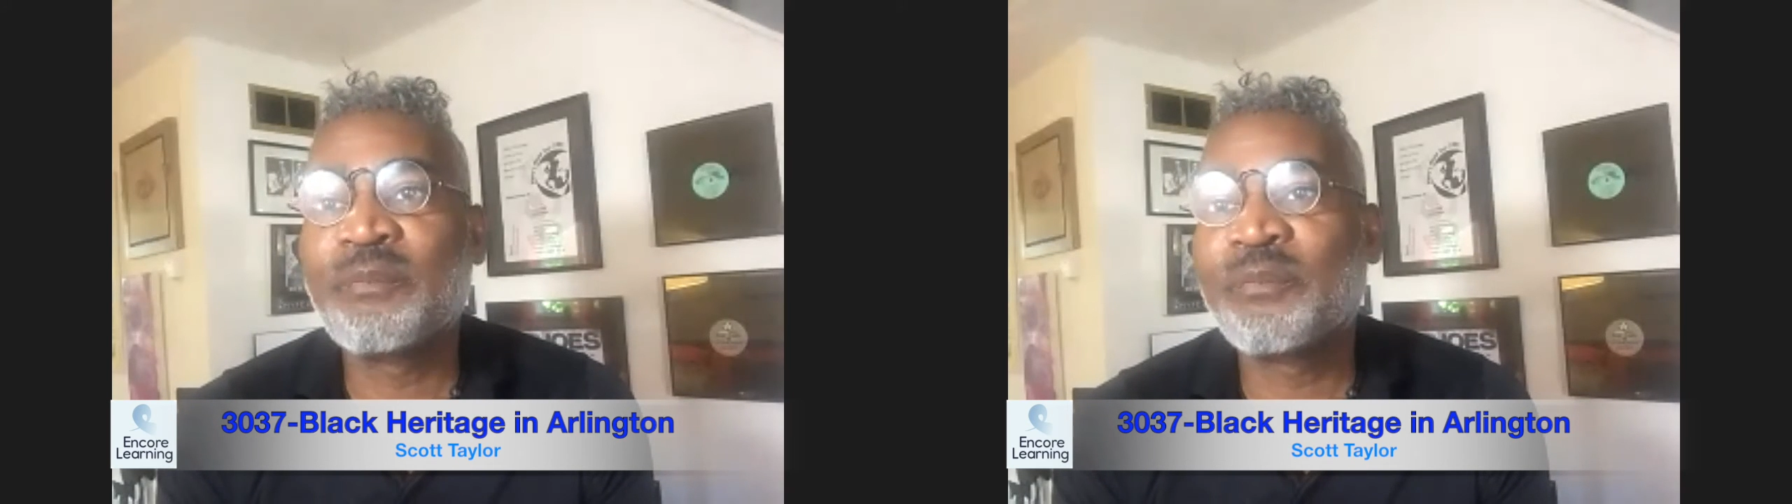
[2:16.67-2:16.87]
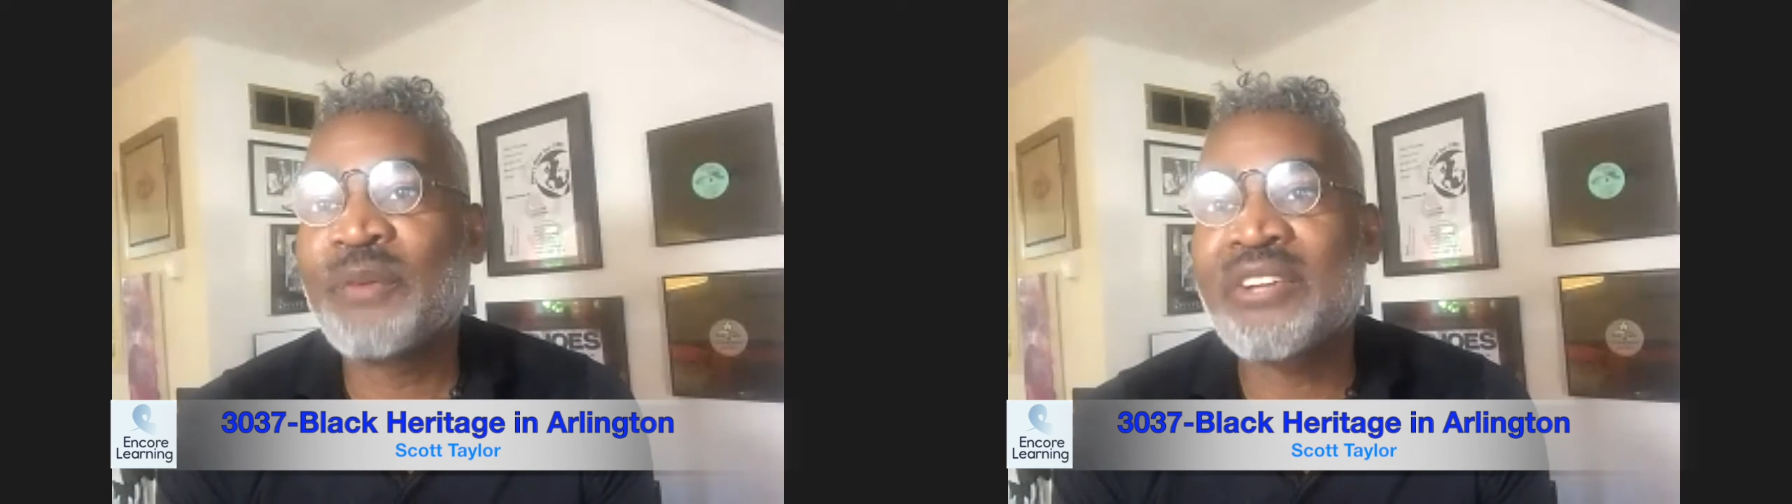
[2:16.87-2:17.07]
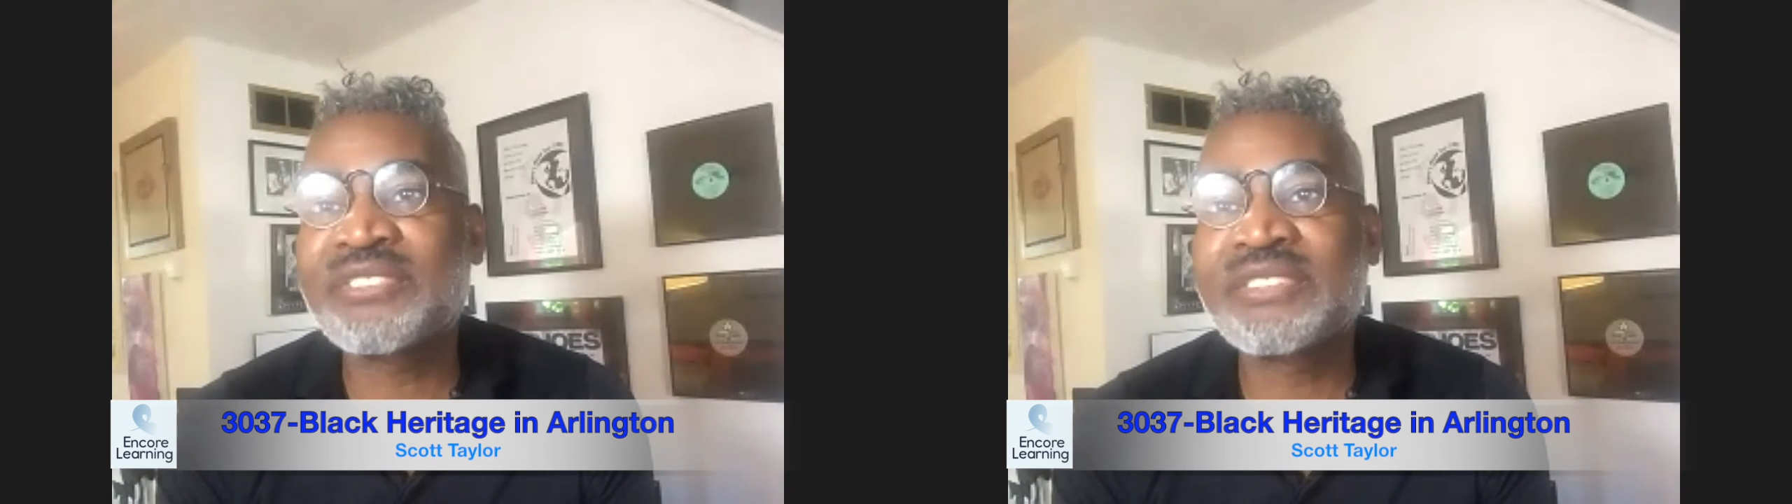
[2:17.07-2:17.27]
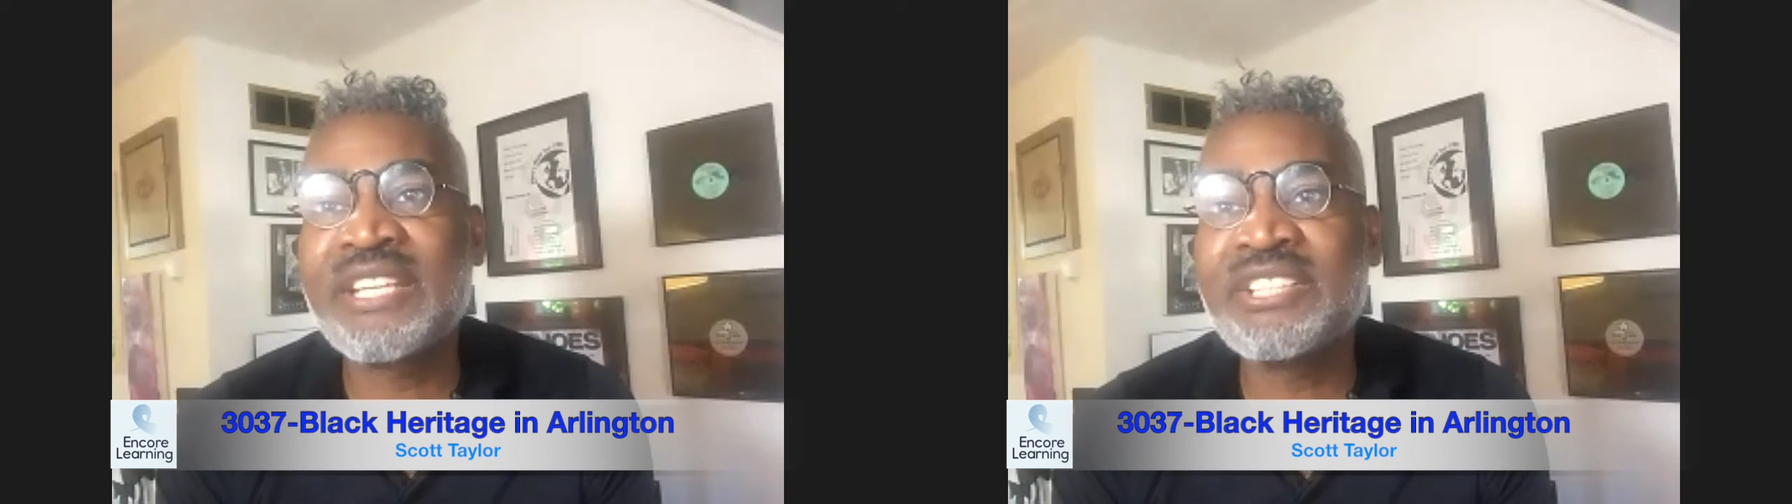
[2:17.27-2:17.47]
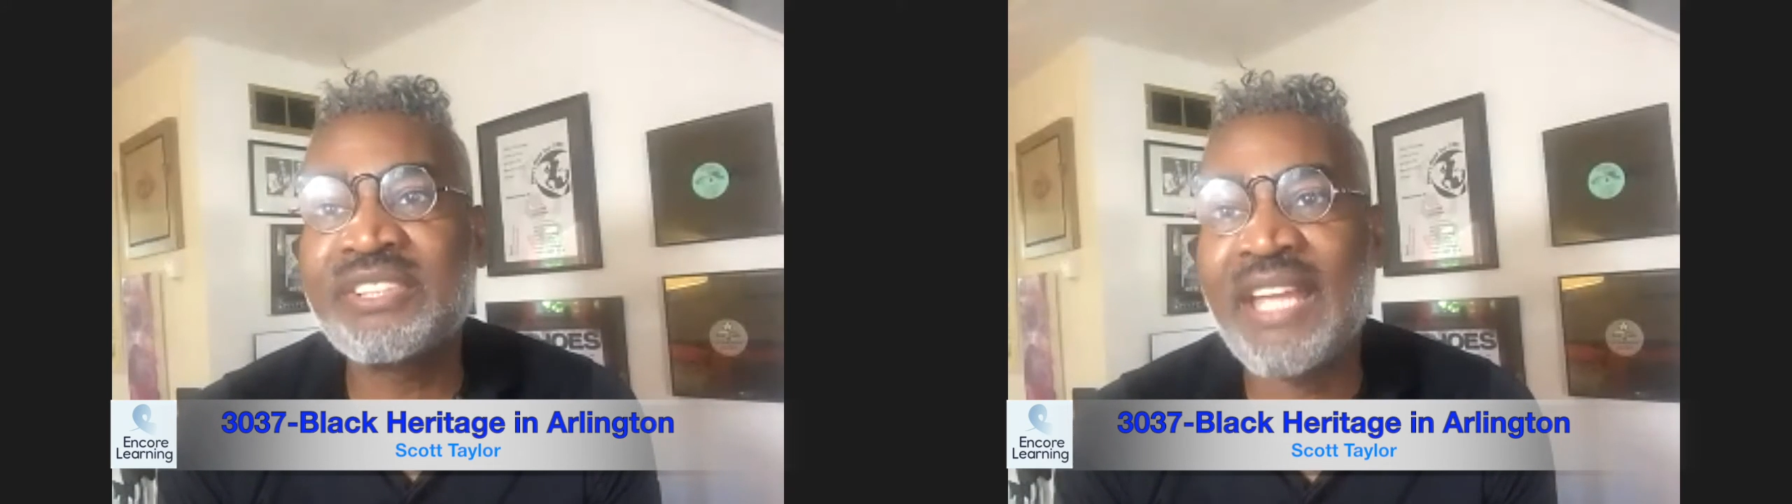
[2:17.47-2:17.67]
Fire
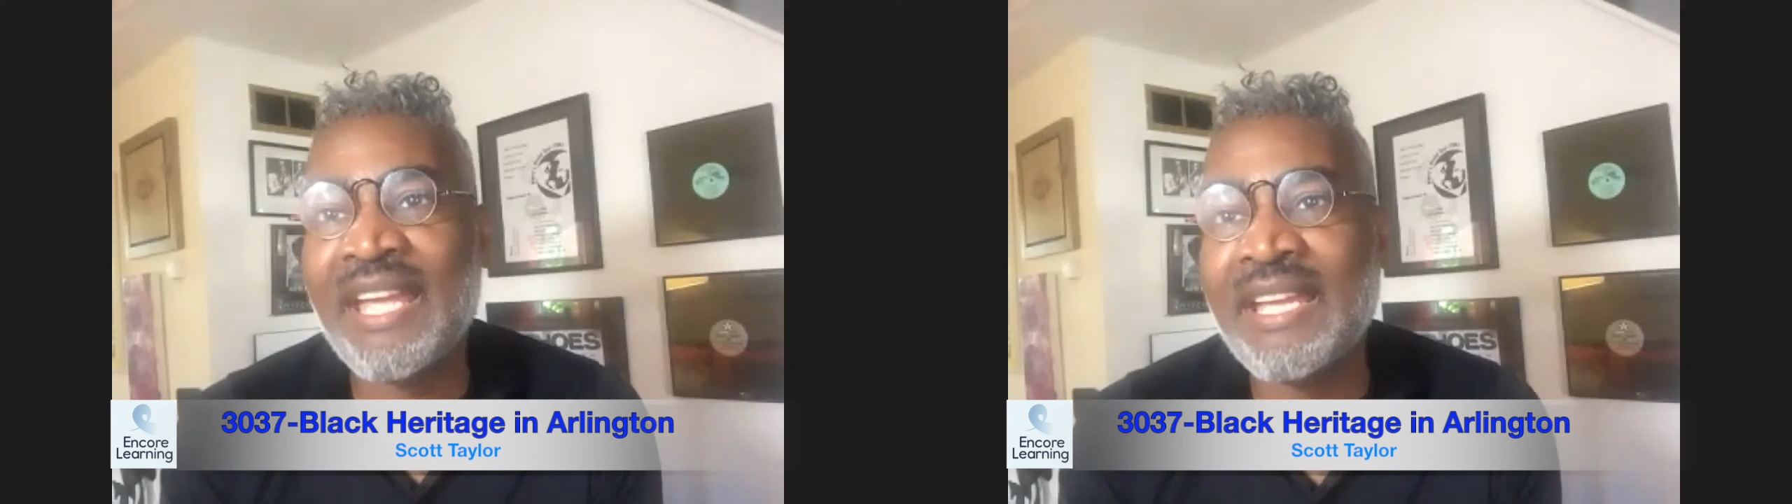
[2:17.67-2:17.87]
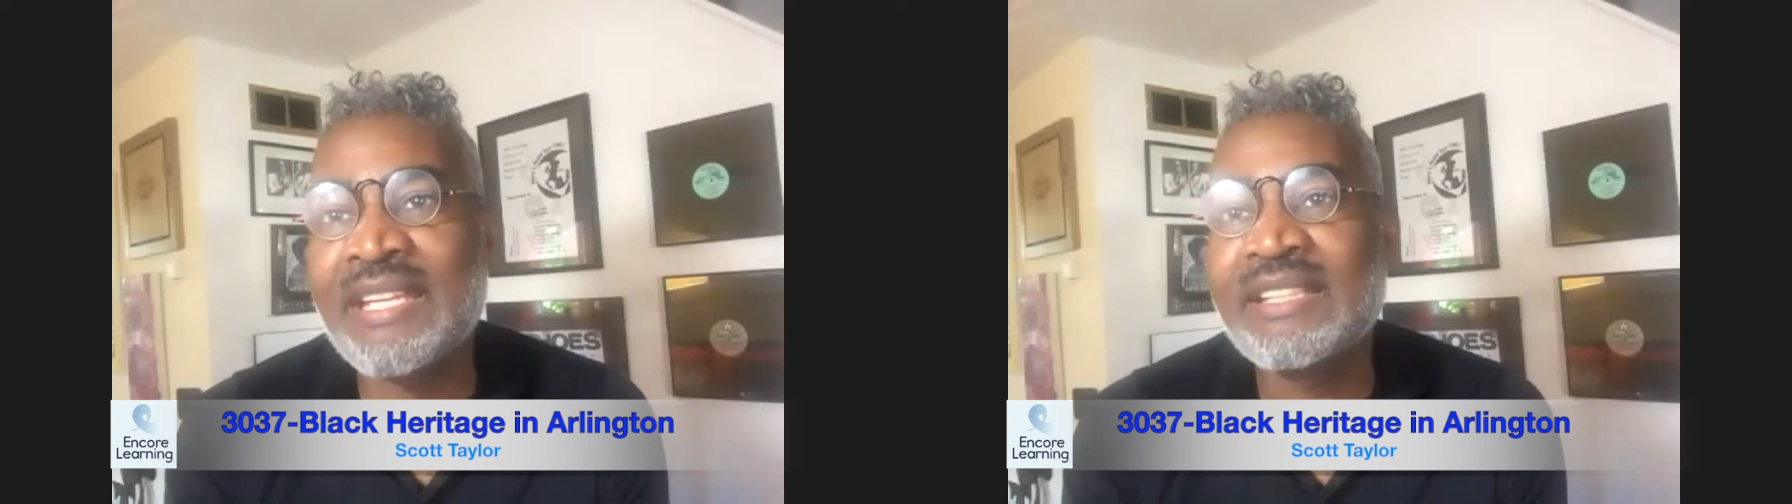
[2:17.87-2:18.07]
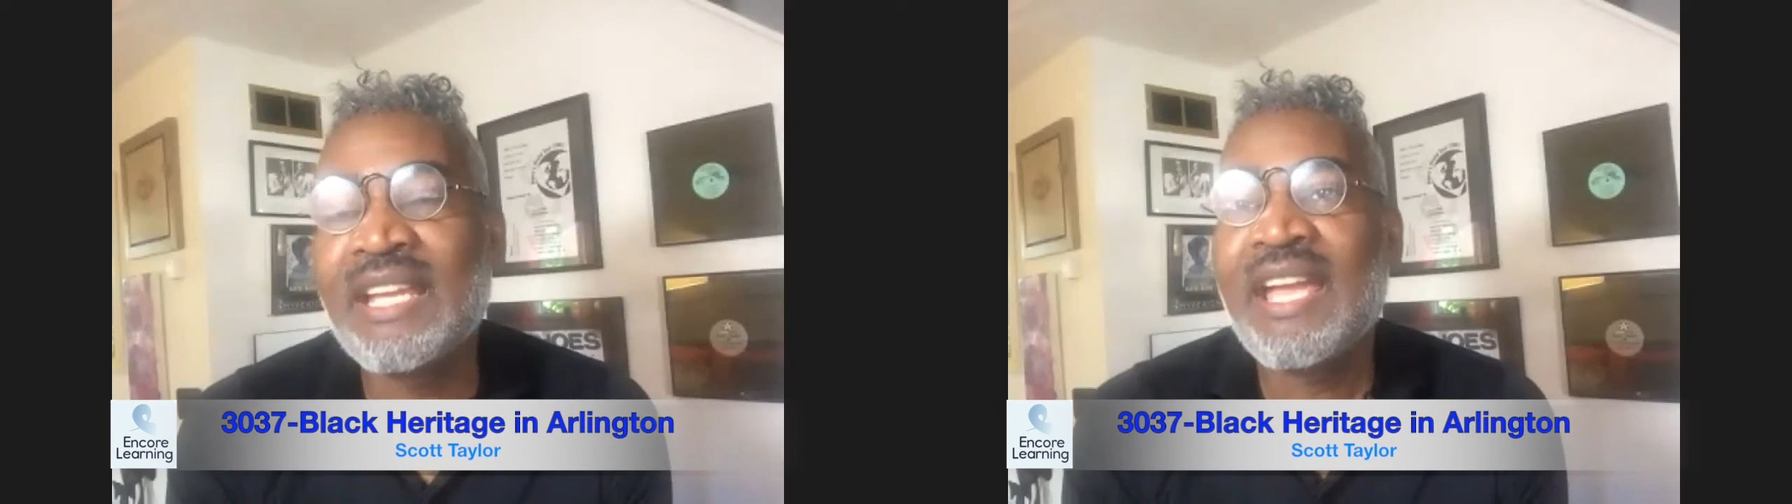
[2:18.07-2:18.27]
Station 8.